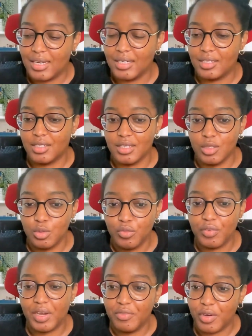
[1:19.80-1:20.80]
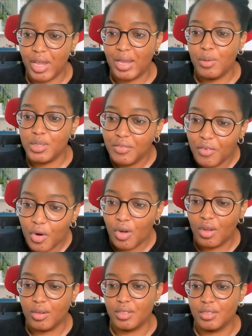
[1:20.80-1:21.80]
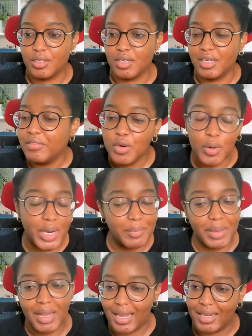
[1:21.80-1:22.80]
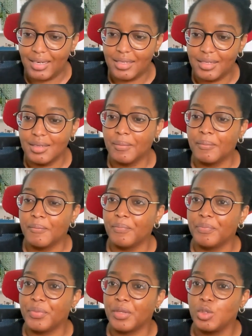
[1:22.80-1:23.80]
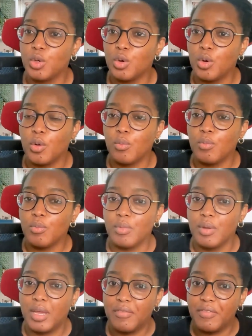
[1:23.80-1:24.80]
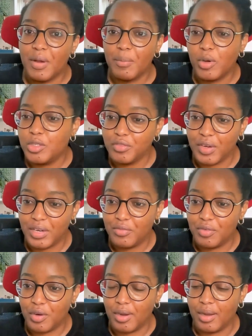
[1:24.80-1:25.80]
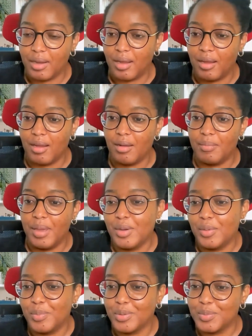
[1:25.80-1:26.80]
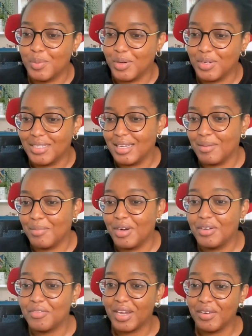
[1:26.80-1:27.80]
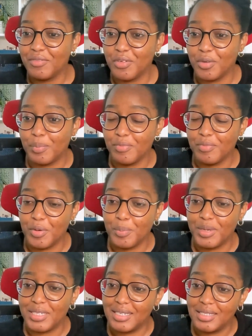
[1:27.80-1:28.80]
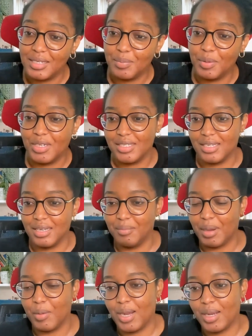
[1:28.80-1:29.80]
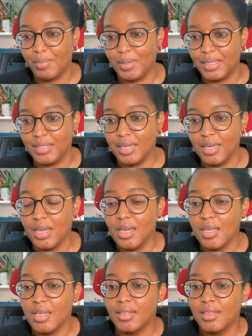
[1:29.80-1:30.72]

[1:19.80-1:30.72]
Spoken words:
challenge is to fight for equity for all. Leave no one behind. So if I'm going to fight for a menopause policy, I'm going to fight for paternity policy in my workplace.